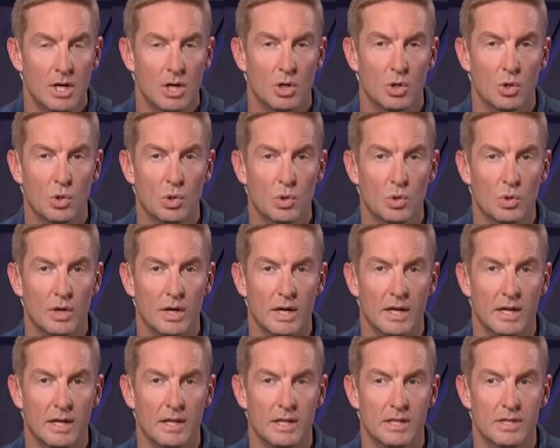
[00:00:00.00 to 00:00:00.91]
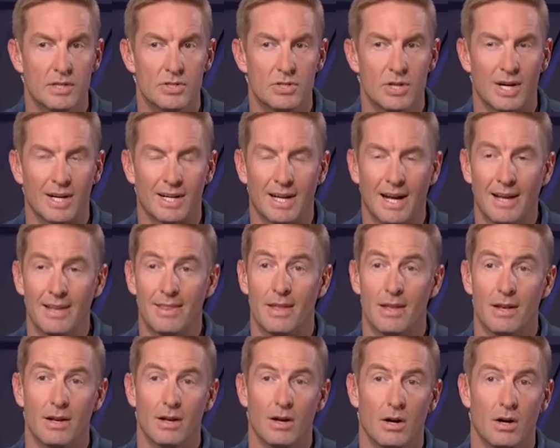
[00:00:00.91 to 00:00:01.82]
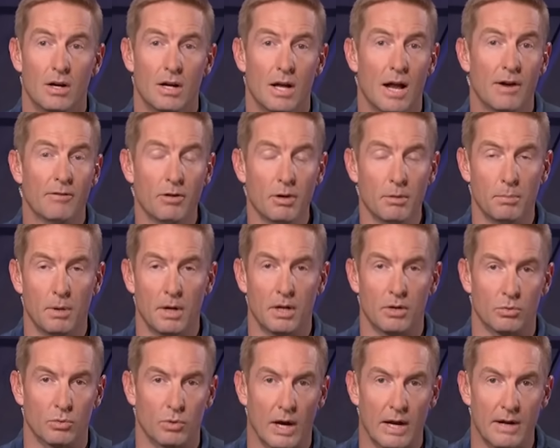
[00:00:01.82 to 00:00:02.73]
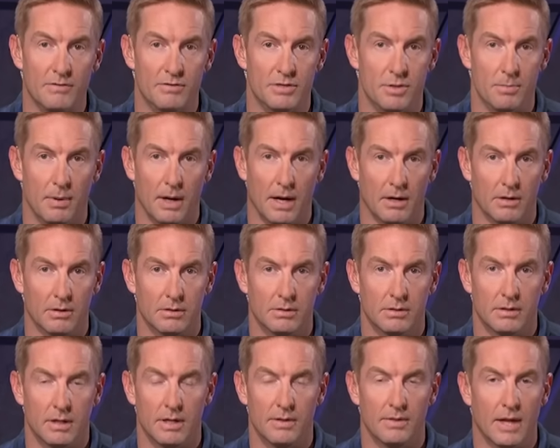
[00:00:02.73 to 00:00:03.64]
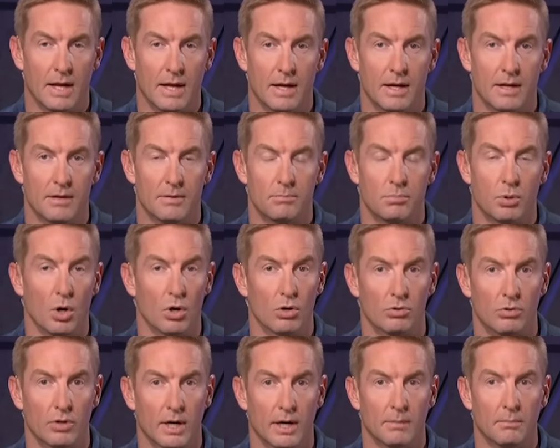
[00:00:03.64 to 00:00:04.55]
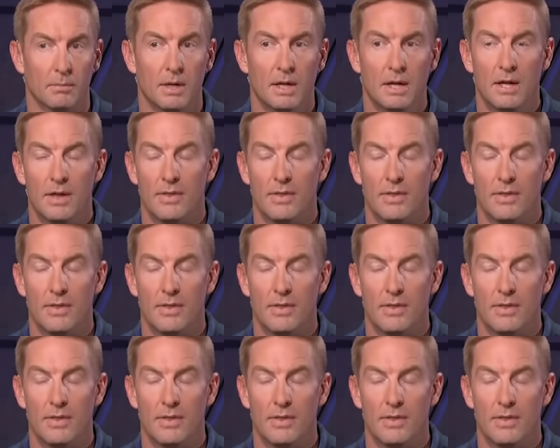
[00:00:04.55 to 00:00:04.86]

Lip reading: who is a guy that everybody raves about in that program.